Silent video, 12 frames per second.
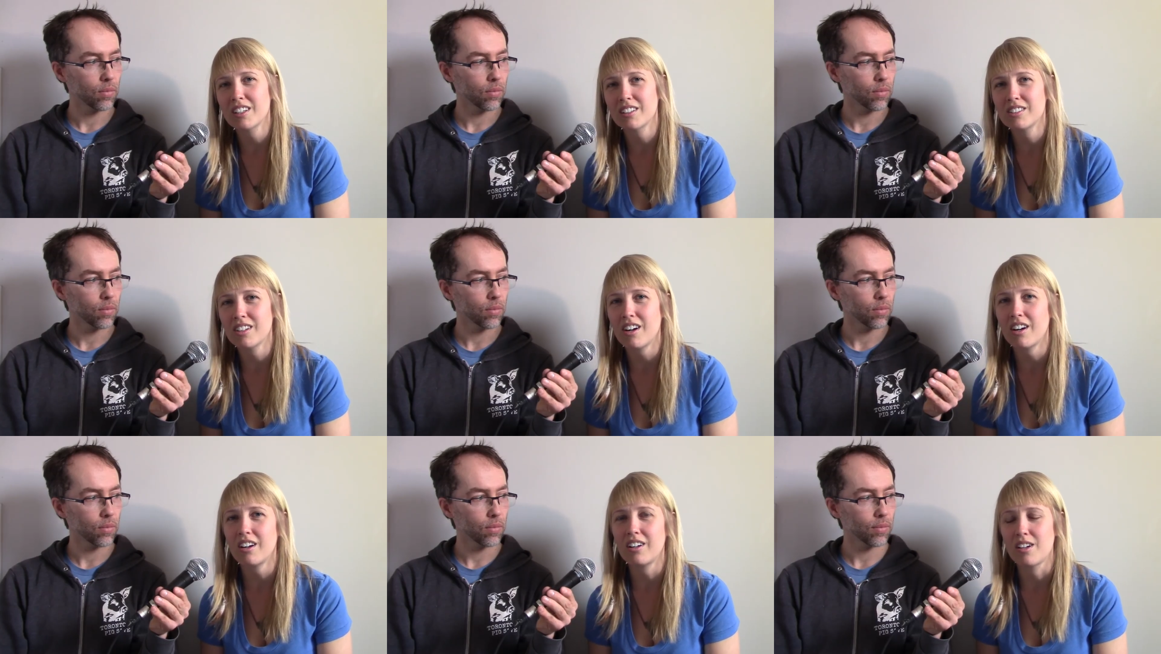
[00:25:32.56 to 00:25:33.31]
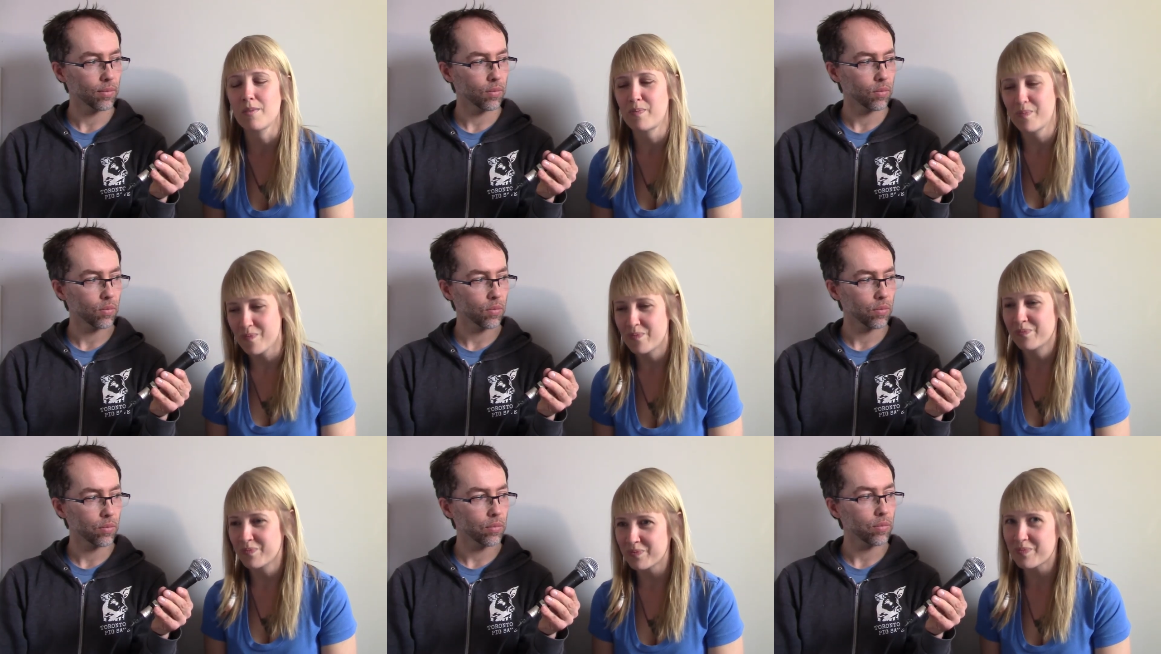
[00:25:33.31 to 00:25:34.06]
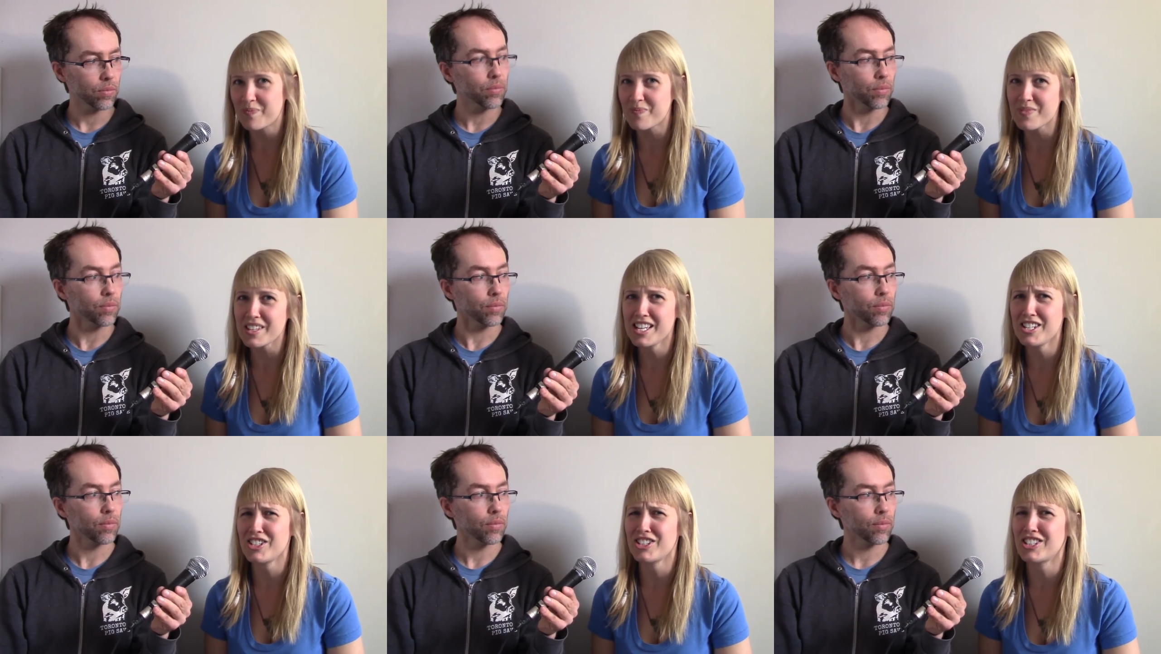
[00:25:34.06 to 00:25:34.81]
Speaker 1: and guitar
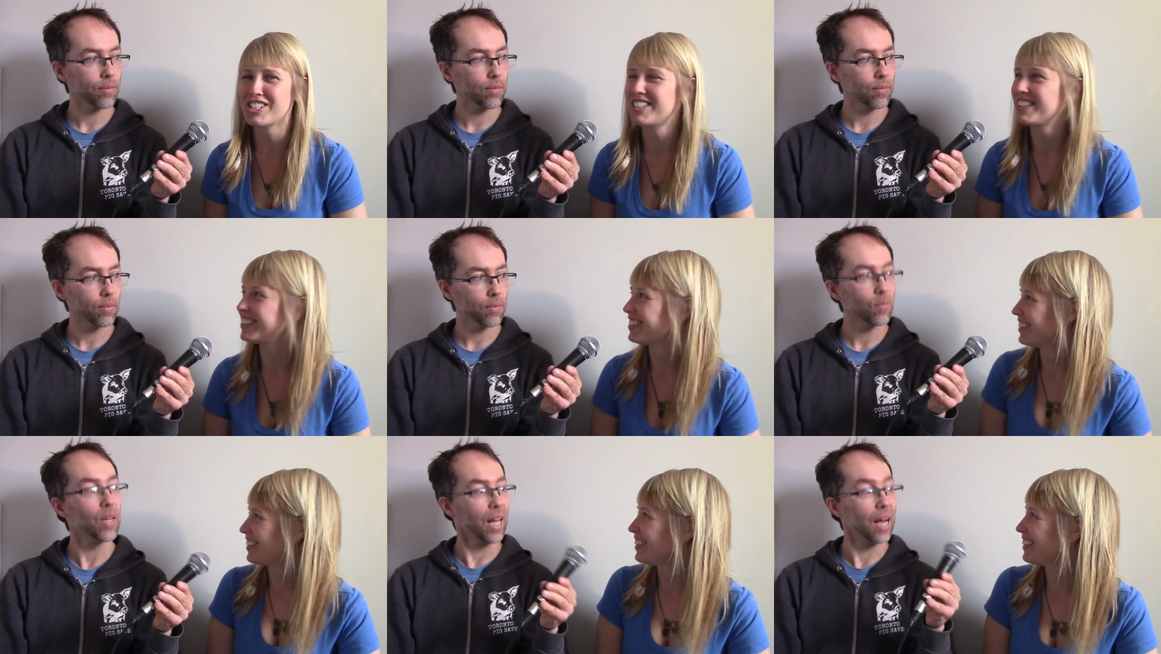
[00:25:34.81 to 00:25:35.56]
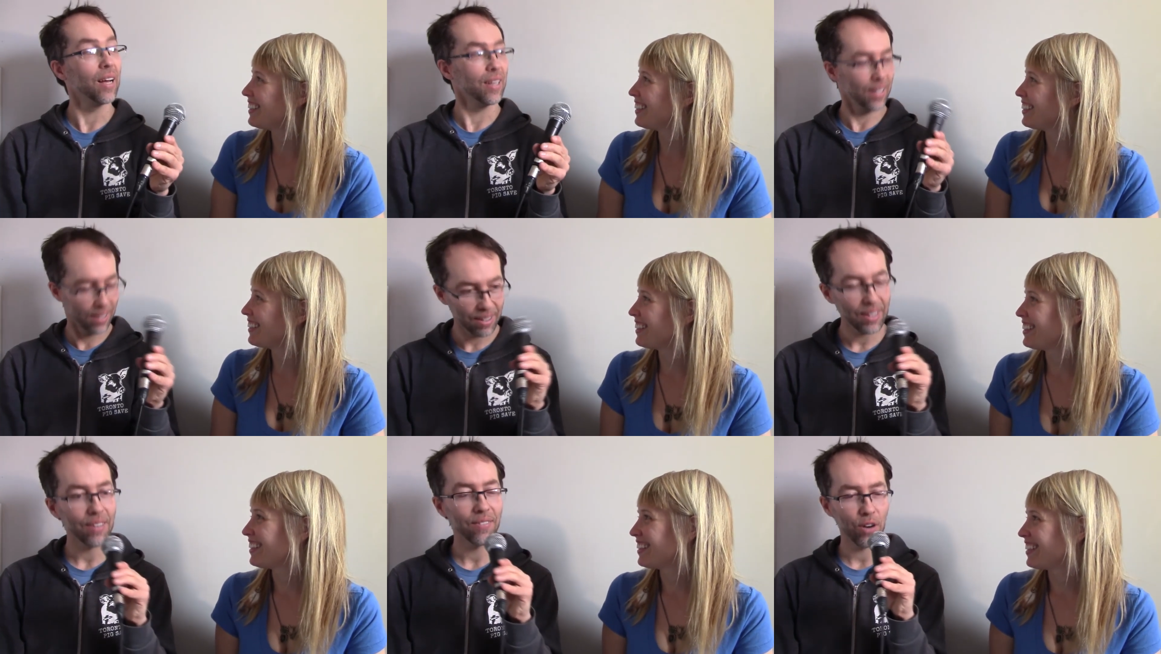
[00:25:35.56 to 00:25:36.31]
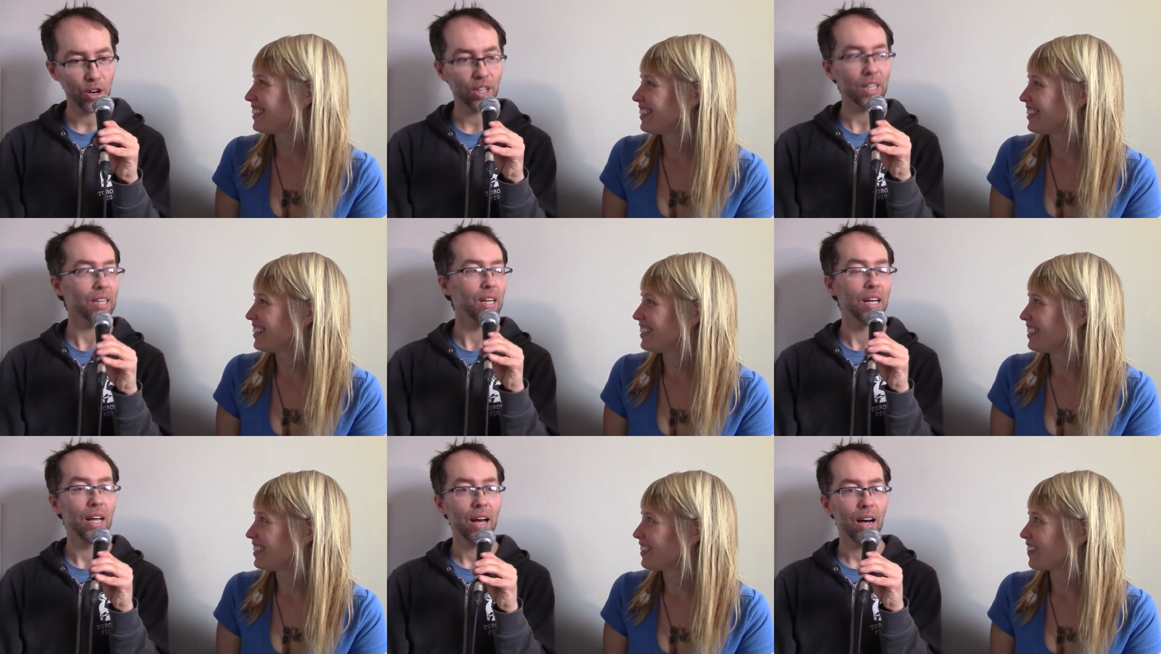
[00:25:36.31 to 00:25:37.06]
and just chill.
Speaker 2: Very good.
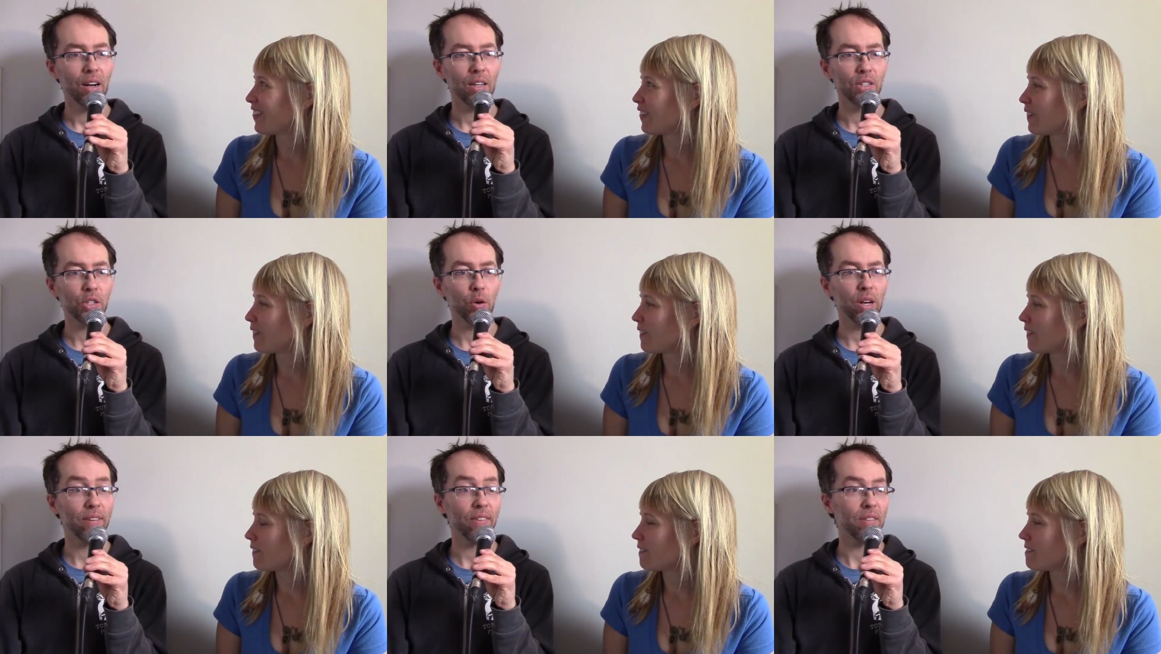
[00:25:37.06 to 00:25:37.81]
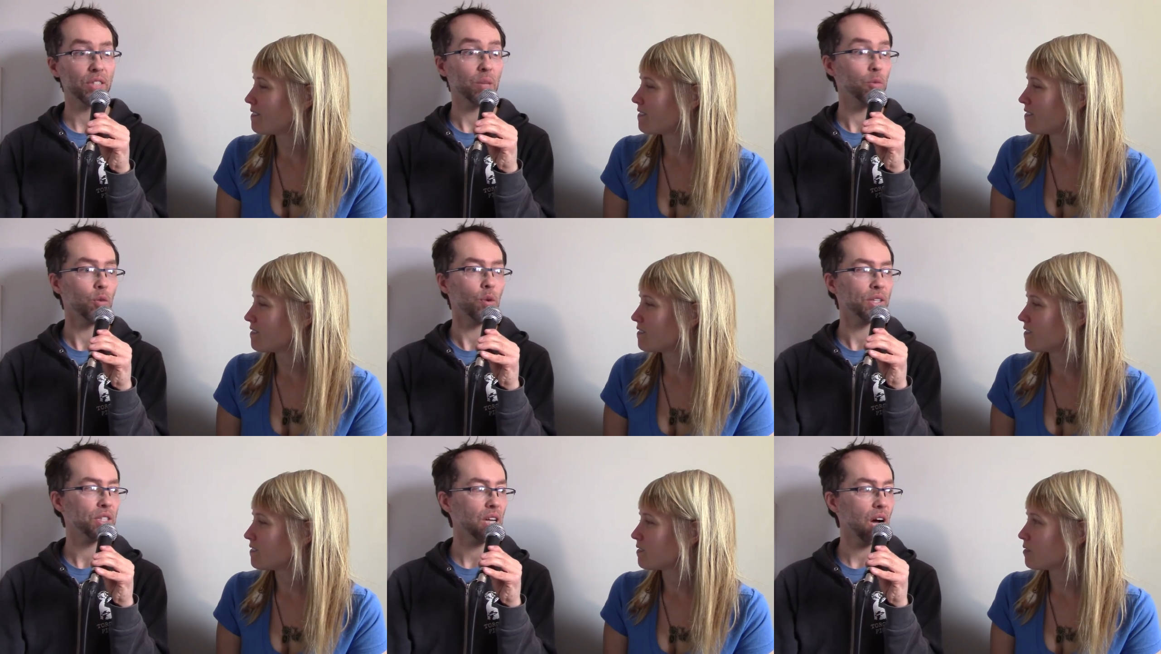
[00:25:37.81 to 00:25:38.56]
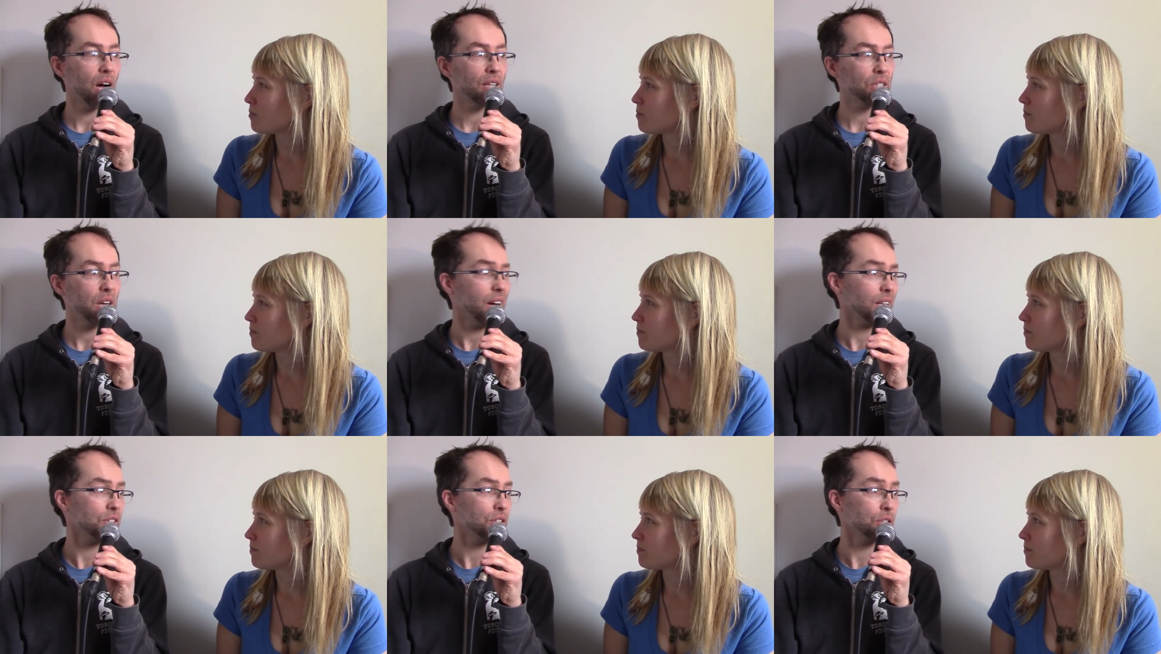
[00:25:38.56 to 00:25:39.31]
So if someone wants to
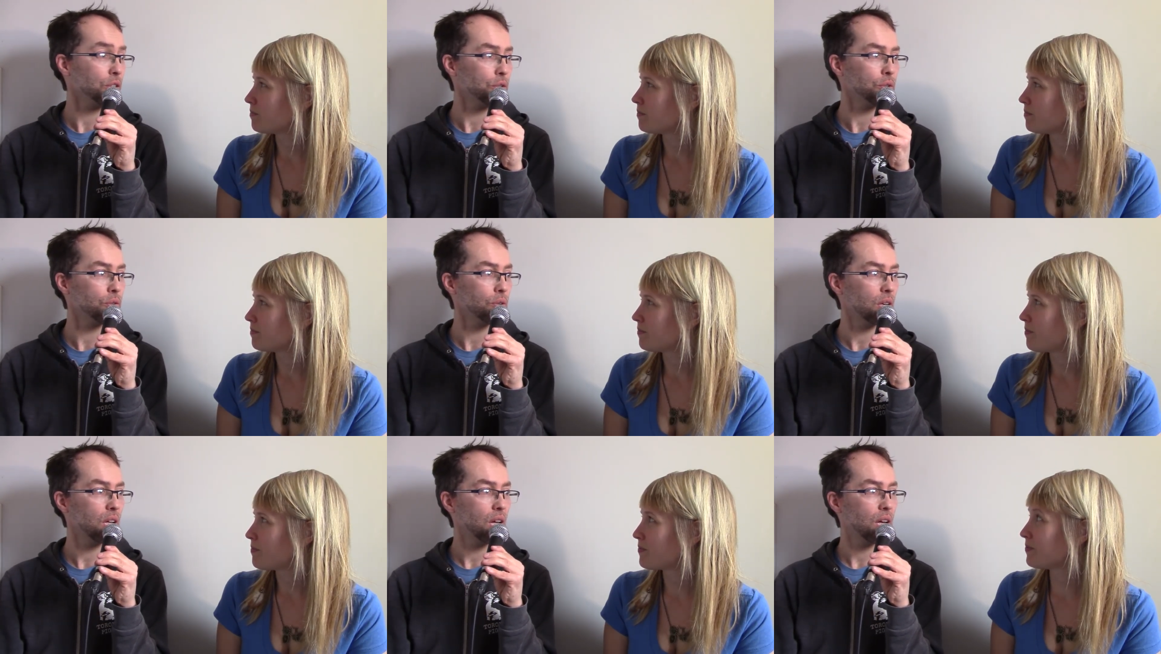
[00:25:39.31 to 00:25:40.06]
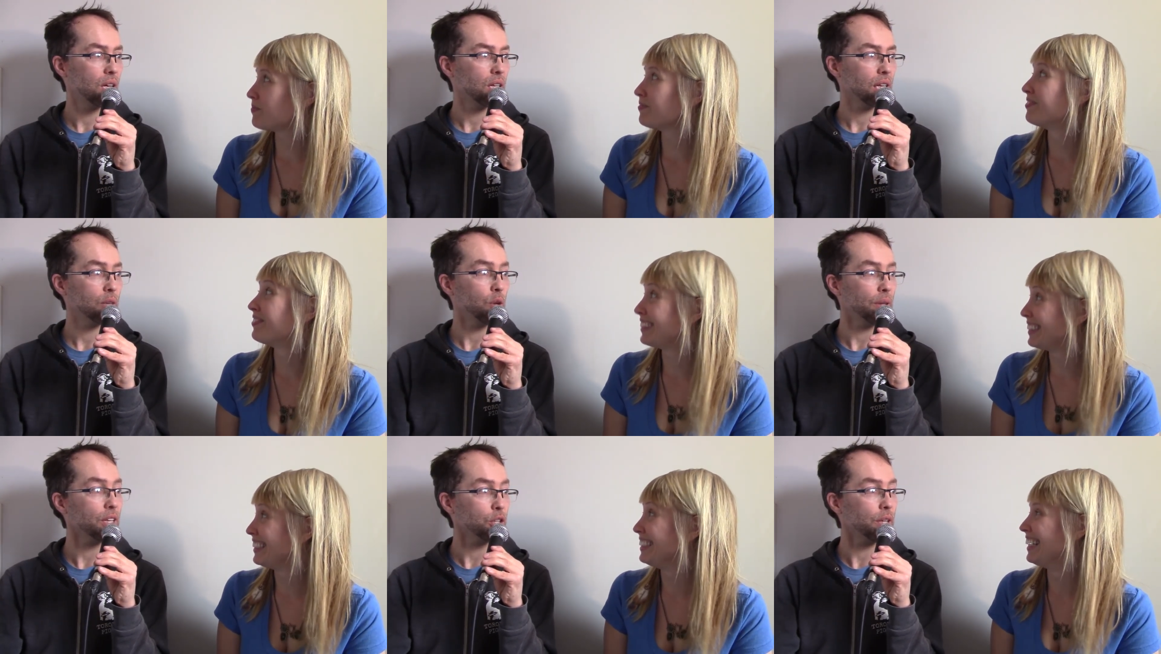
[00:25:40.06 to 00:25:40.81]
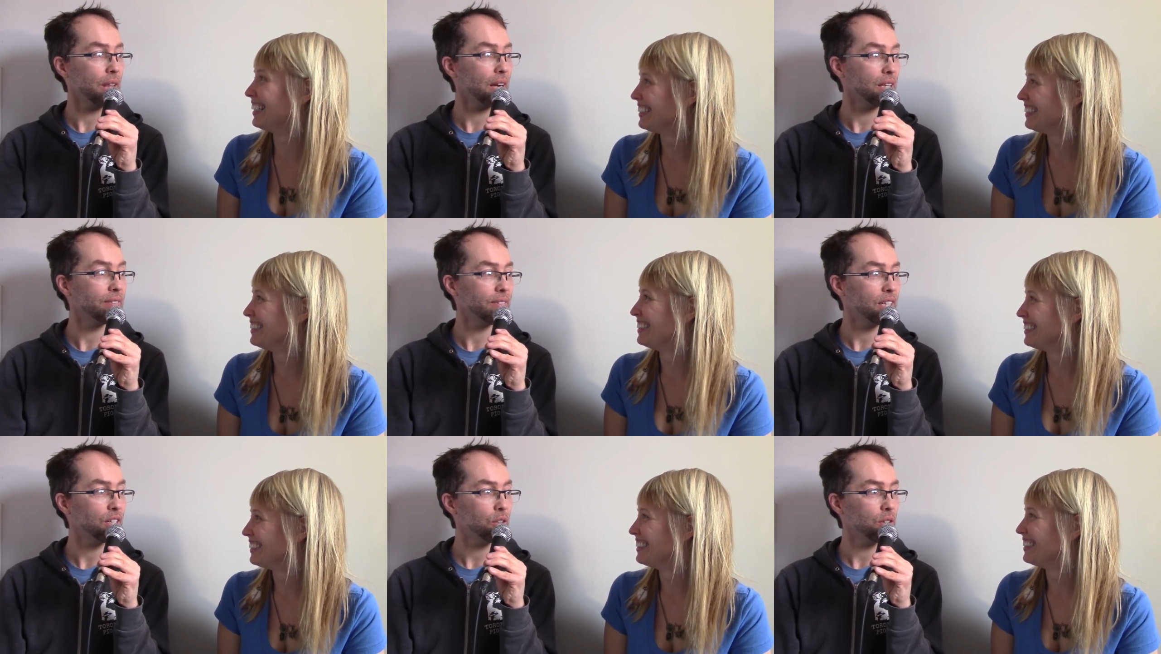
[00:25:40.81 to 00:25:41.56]
contact you, can we include that in the
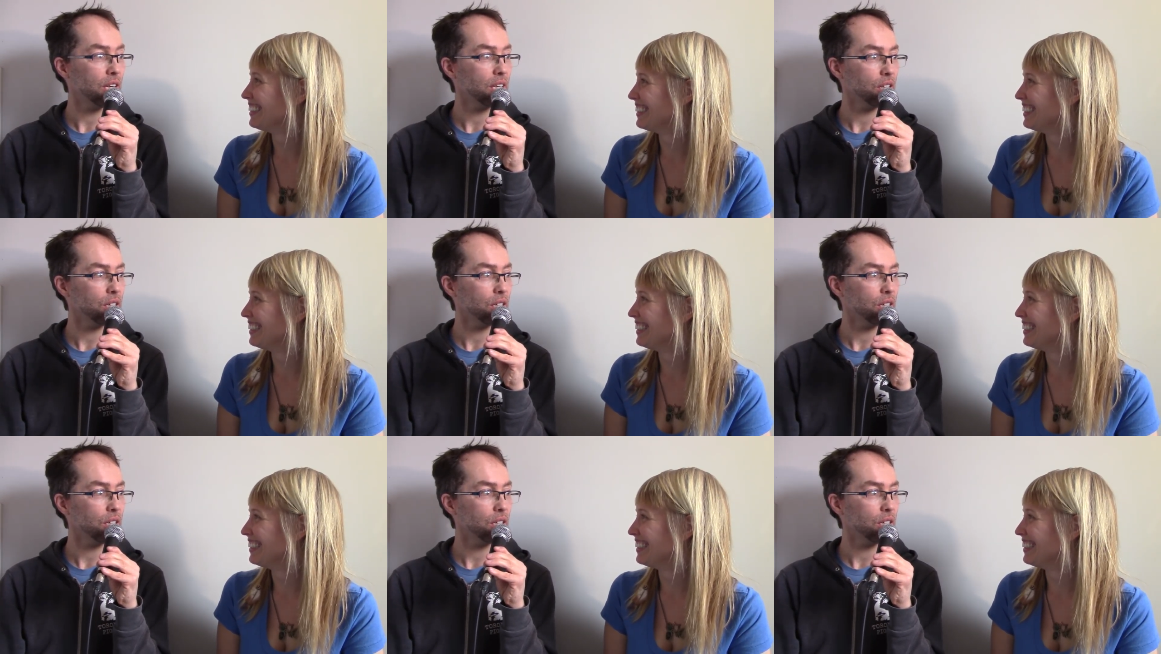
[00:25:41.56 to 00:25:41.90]
video? Like